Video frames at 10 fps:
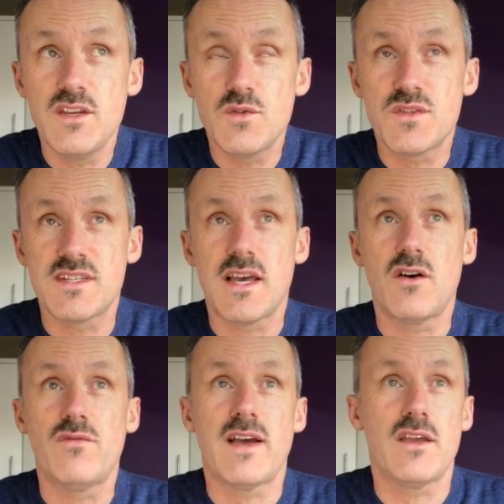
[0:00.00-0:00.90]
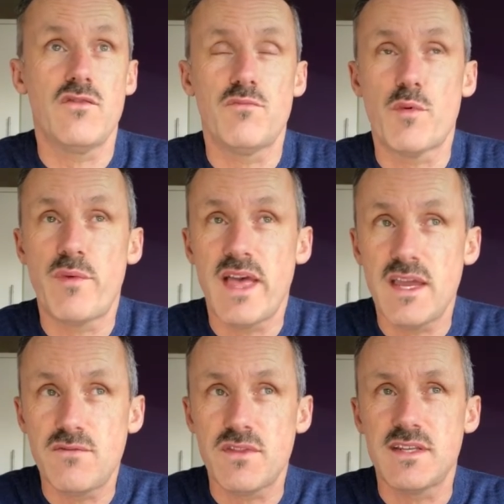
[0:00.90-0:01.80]
yourself, how you've prepared
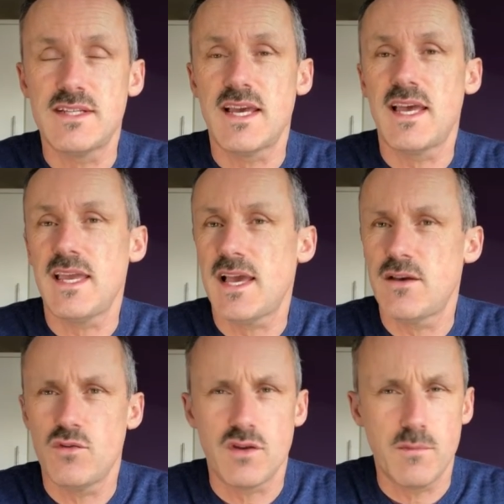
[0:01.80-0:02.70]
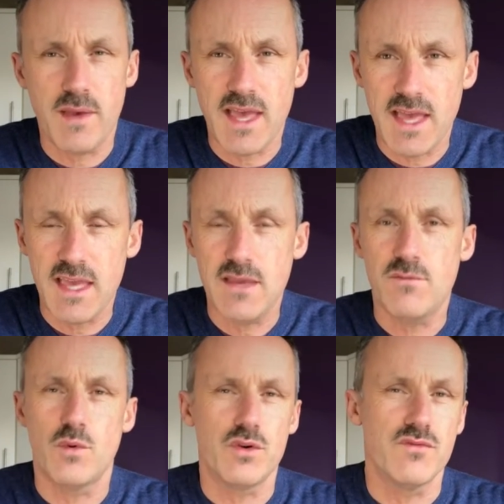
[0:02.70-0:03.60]
for the day, how you're going to behave,
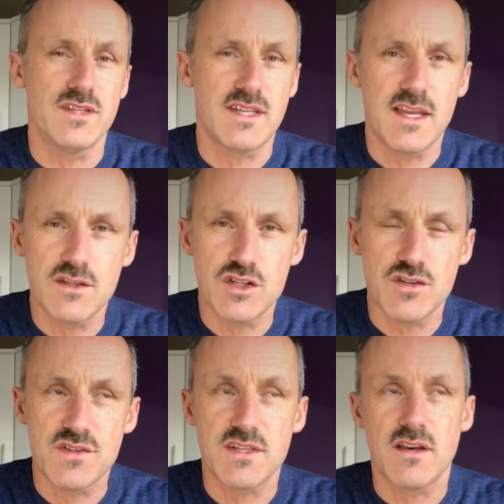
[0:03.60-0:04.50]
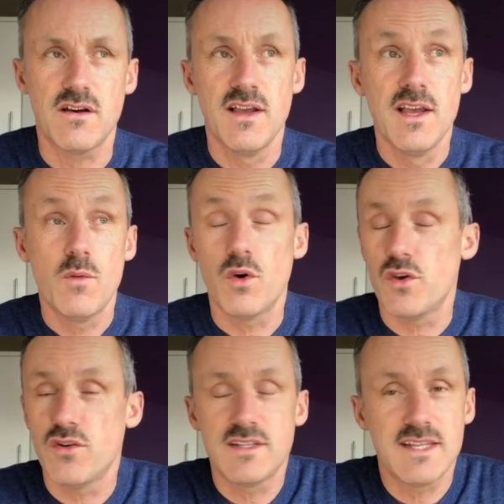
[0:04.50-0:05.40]
what your intentions are, what you're
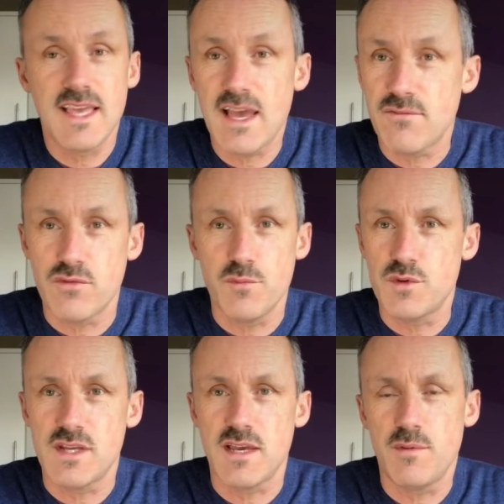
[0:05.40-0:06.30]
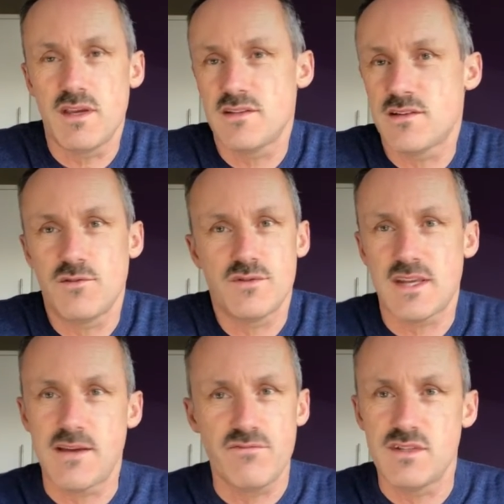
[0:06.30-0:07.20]
looking to get from your day, because of course
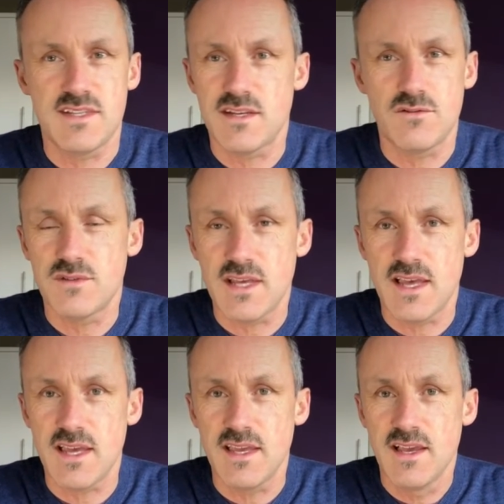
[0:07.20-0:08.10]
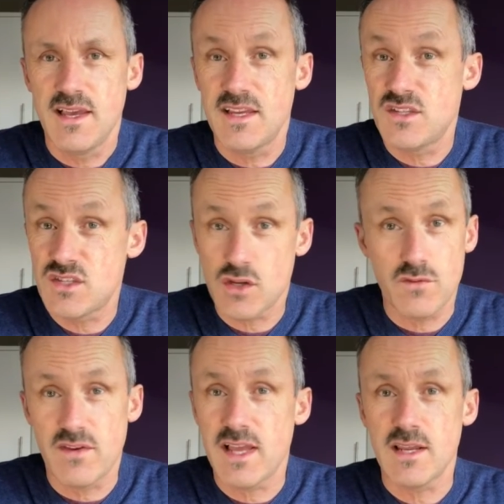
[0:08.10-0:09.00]
every single day is so
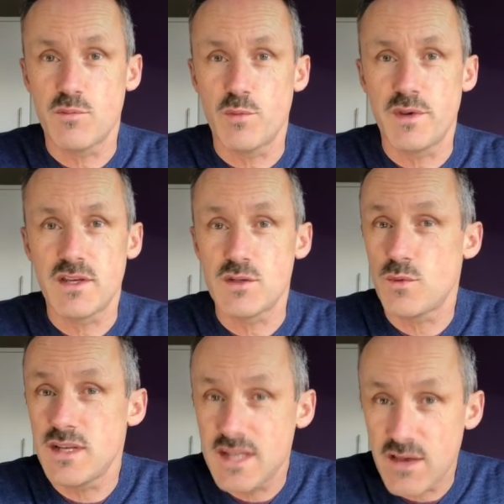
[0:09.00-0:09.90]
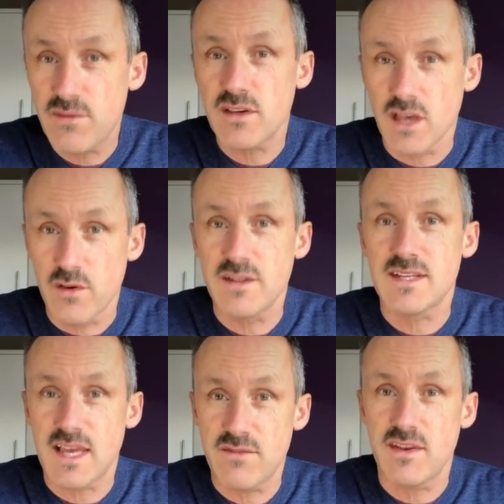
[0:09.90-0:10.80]
valuable because we're never going to
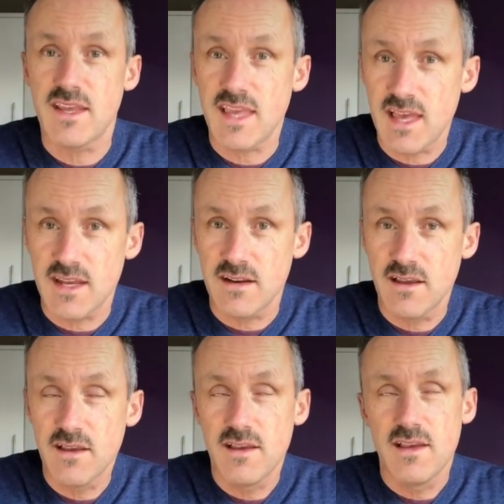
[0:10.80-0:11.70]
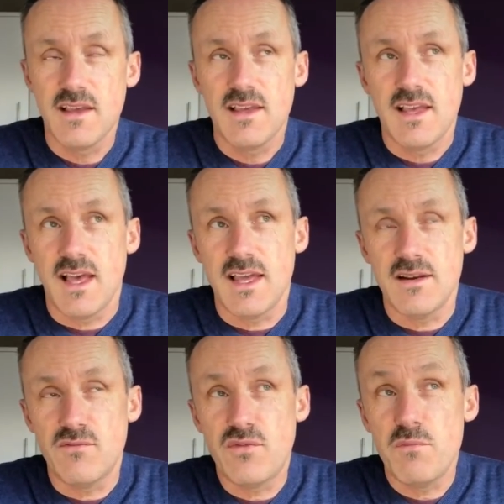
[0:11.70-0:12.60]
have it again. And for